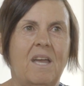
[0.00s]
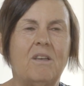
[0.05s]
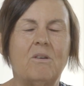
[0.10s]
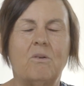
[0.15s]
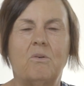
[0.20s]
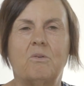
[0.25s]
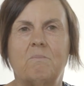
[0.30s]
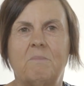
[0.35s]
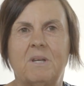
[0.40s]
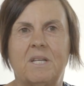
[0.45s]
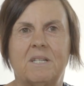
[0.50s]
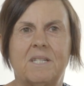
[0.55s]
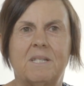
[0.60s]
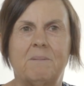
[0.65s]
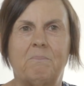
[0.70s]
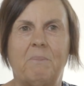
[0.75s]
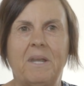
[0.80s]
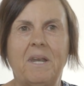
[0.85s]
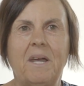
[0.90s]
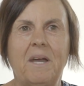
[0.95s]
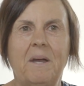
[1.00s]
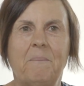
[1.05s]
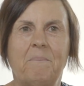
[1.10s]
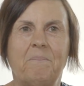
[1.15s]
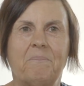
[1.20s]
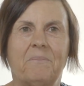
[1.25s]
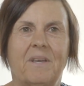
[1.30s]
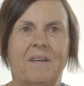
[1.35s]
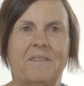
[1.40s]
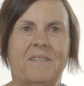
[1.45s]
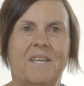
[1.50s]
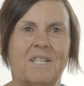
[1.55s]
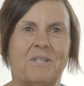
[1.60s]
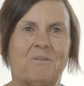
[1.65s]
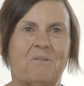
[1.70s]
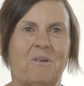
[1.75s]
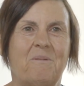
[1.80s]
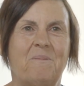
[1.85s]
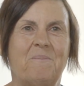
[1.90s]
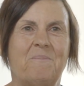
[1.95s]
He called me a spinner, and
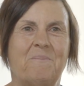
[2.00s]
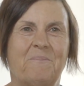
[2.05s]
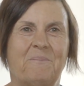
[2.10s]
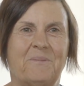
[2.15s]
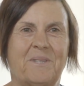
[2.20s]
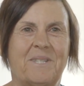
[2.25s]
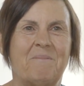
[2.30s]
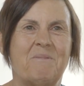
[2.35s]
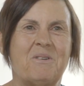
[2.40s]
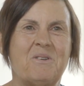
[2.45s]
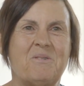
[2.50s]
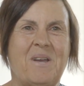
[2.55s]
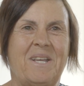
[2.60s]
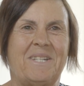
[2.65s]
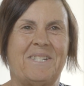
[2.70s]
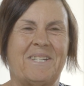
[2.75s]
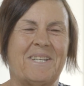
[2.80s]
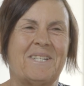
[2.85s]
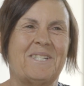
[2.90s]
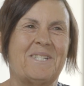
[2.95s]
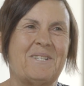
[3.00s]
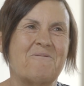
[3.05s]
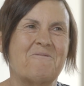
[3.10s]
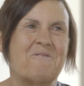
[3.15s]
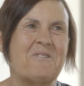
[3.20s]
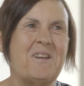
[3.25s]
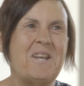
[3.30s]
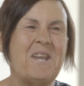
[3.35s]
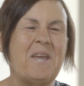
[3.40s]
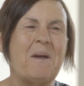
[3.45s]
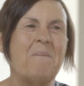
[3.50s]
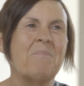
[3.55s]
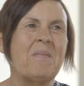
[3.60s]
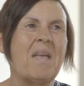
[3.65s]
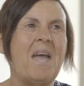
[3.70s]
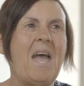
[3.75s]
that's from someone who has schizophrenia.